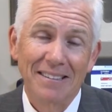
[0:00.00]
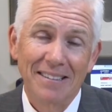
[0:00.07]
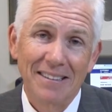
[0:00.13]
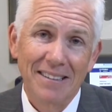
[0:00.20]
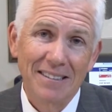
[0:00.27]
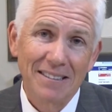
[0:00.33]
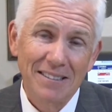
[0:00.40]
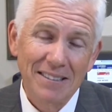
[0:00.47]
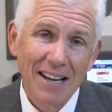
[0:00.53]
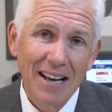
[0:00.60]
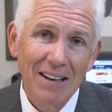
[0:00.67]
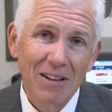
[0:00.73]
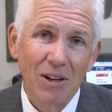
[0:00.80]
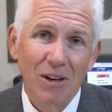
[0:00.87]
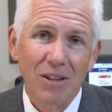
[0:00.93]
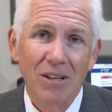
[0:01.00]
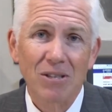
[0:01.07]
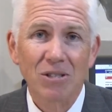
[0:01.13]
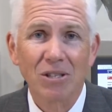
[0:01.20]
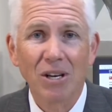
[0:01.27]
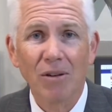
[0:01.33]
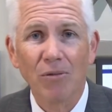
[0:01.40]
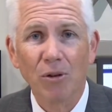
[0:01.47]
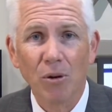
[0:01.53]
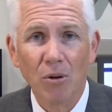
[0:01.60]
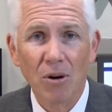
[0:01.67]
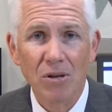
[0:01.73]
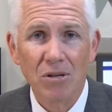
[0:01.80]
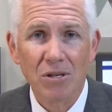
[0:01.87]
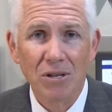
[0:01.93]
Let's not look this gift
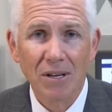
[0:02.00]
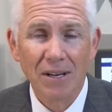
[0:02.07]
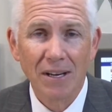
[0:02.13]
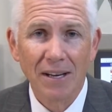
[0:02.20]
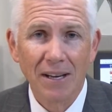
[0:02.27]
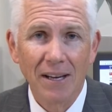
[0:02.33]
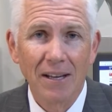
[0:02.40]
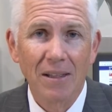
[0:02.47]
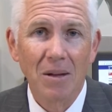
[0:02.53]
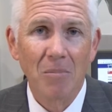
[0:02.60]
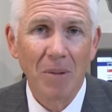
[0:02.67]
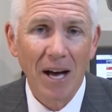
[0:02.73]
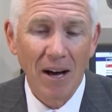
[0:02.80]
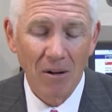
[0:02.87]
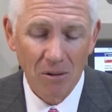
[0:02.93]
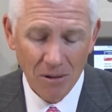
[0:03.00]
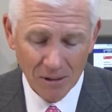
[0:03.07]
horse in the mouth.